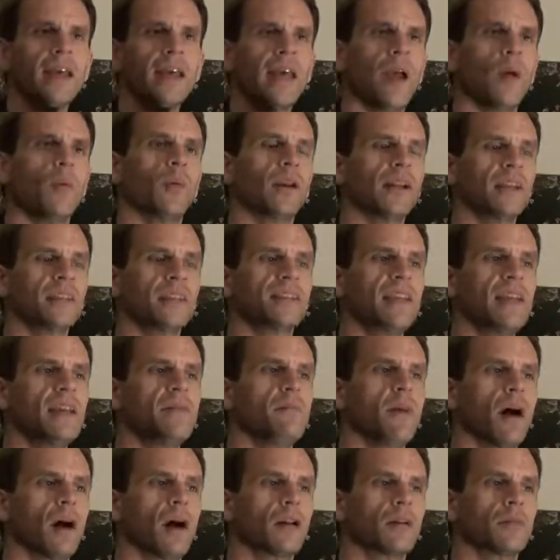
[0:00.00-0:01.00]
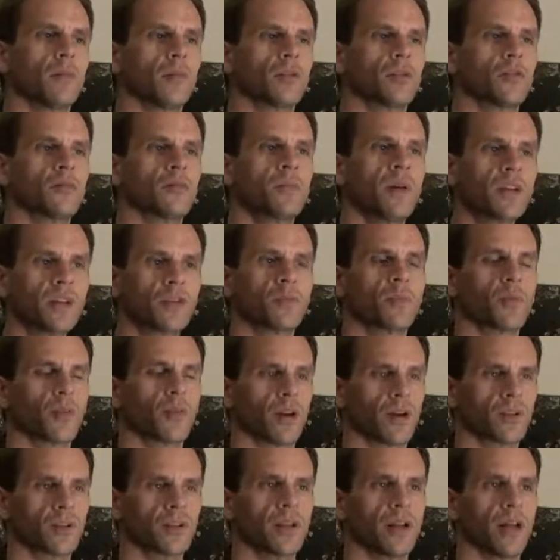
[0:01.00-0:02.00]
And when I say modern motion picture
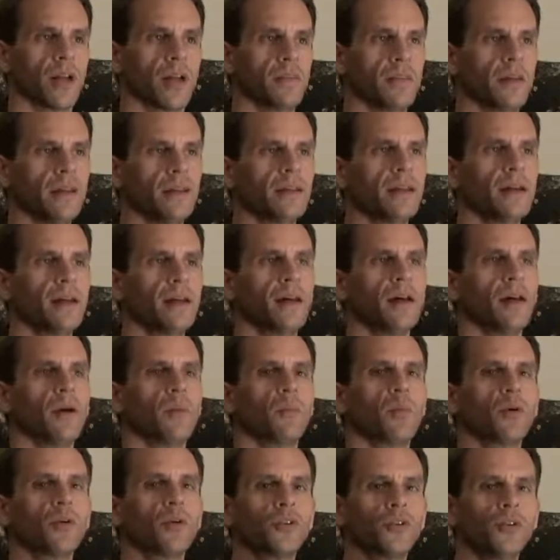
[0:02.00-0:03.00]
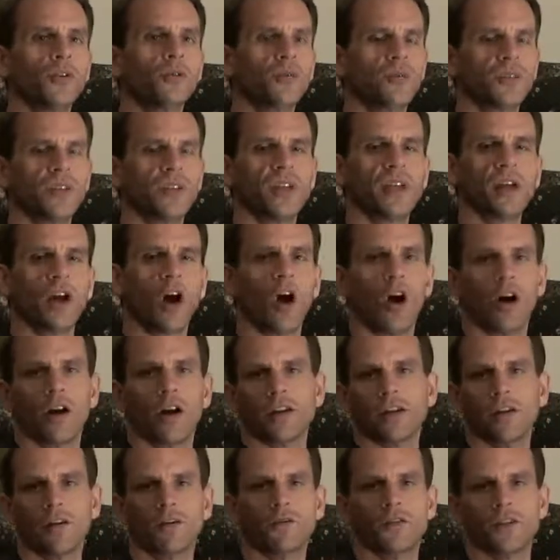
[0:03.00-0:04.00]
production, I mean producing
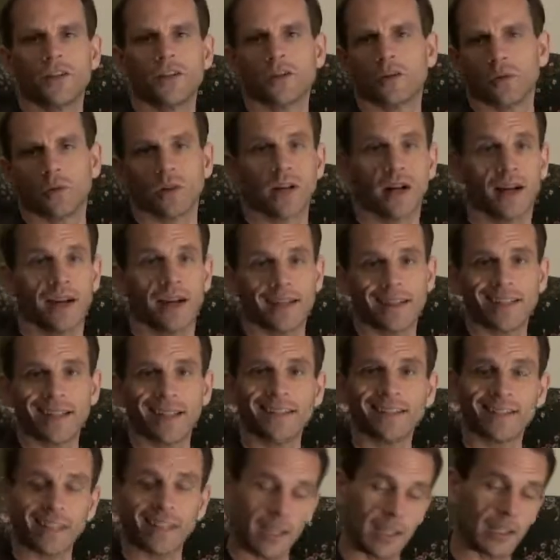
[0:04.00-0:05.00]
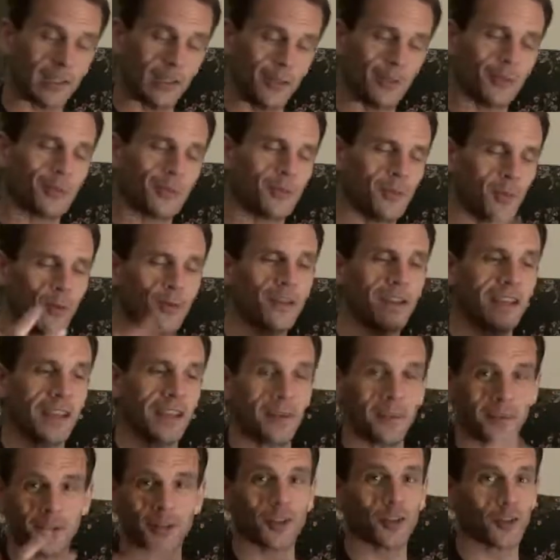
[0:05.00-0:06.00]
audio-visual content that includes moving
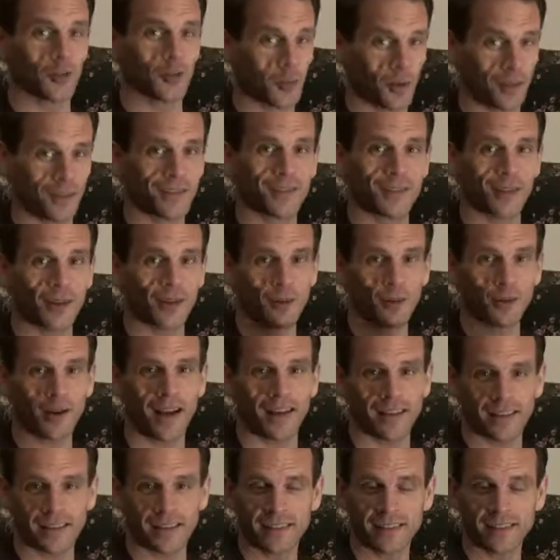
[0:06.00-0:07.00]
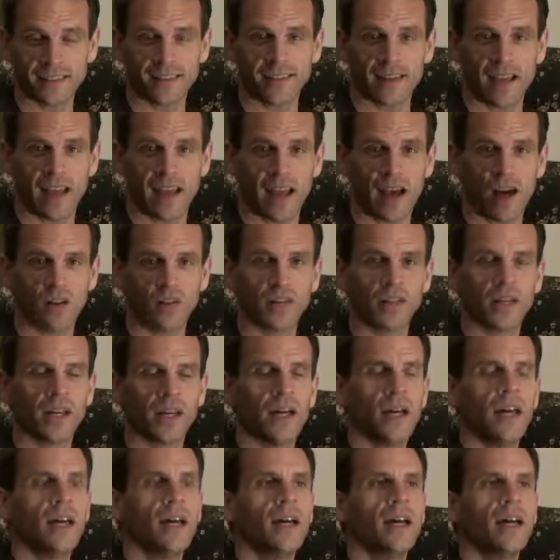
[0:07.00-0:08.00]
images with synchronized sound.
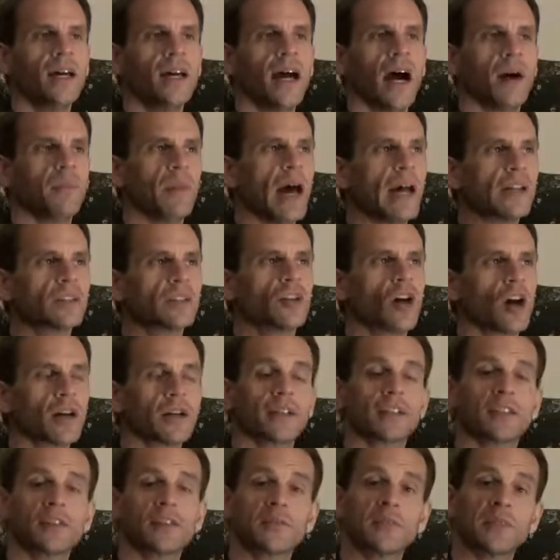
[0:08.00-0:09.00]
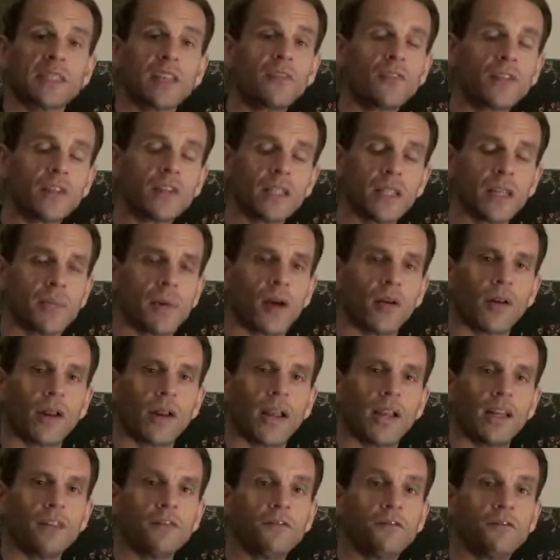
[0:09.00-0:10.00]
I'm not talking specifically about
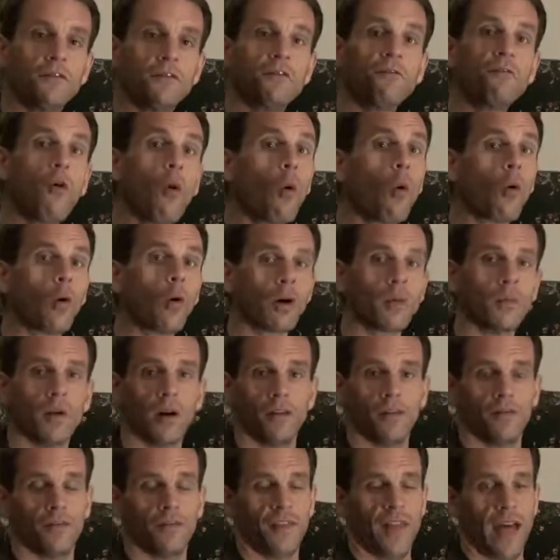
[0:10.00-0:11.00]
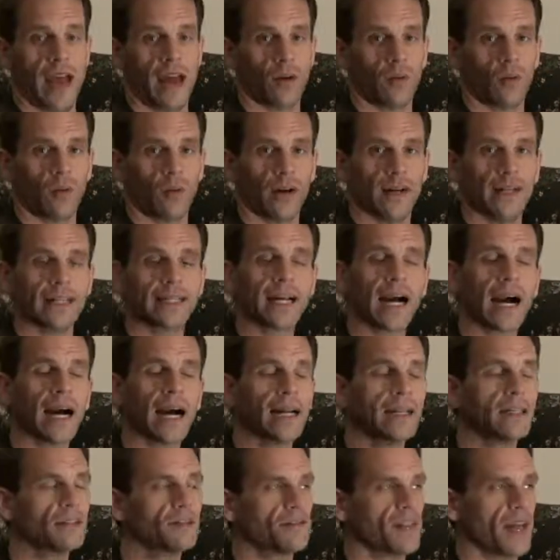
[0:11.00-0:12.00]
any form of that or any
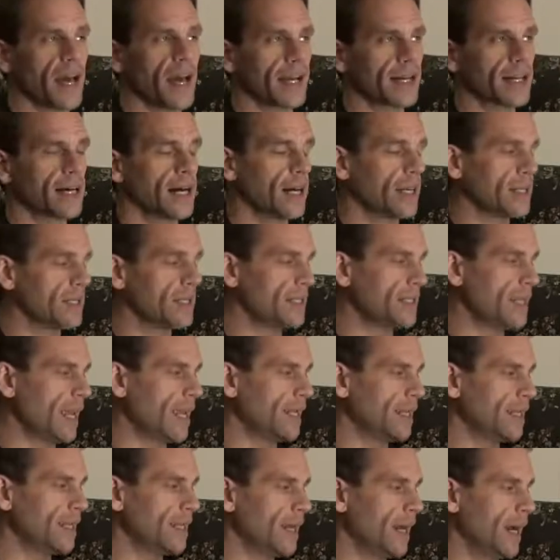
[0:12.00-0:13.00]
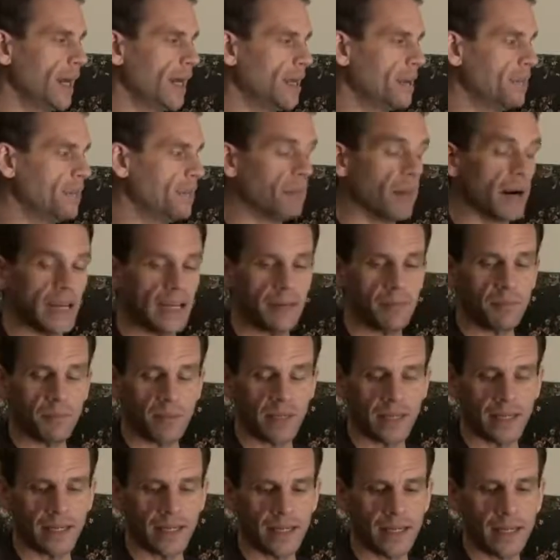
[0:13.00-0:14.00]
kind of that content. It might
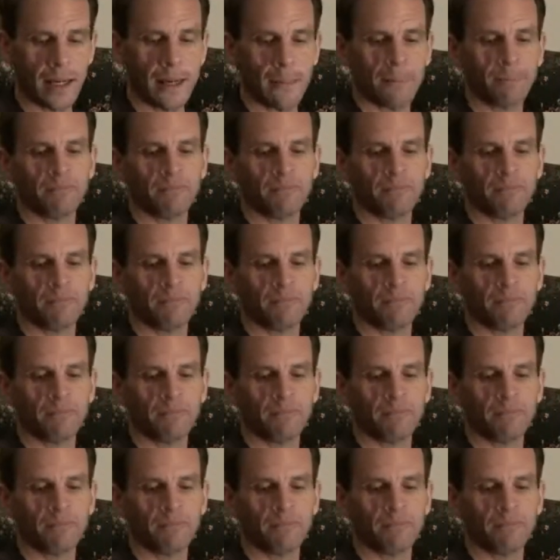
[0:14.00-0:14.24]
be